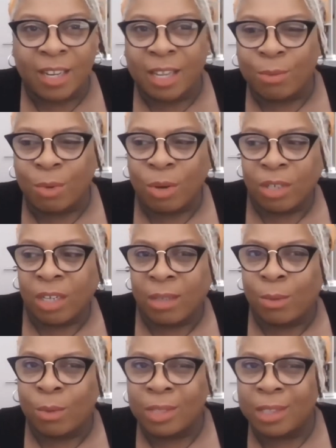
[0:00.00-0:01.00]
What
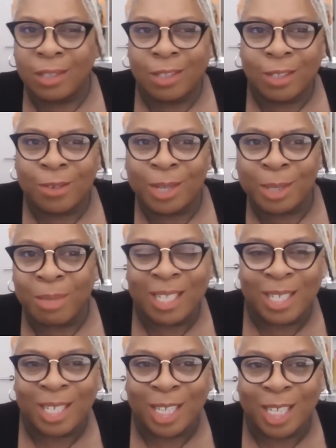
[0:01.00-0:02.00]
did the Euros mean
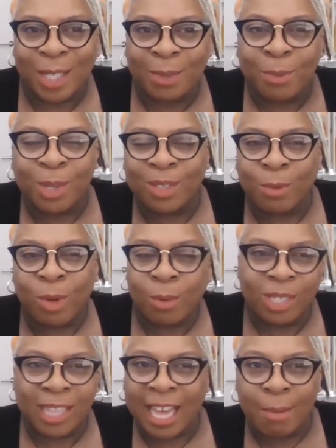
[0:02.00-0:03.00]
to you? What
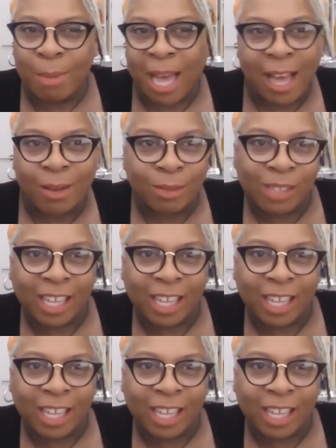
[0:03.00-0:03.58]
was that about?